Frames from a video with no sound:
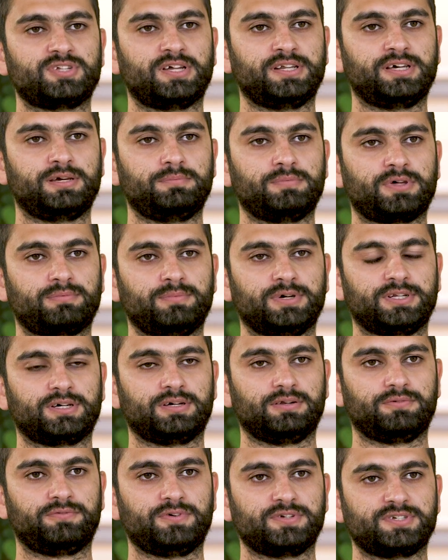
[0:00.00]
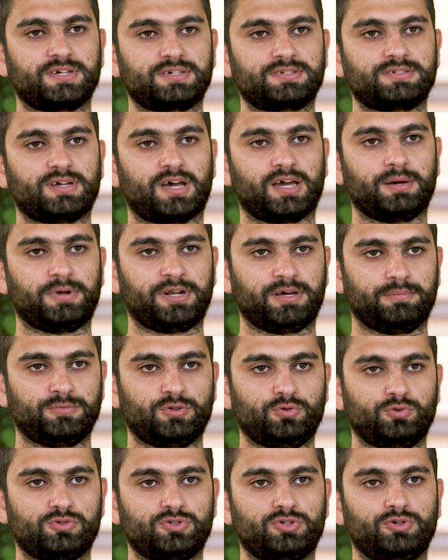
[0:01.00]
studying mathematical physics. I am an
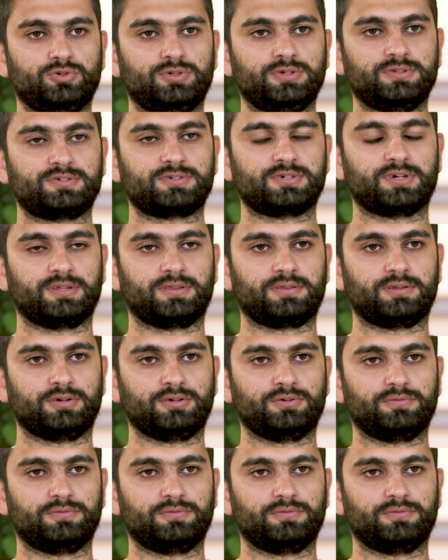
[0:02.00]
M2 student at the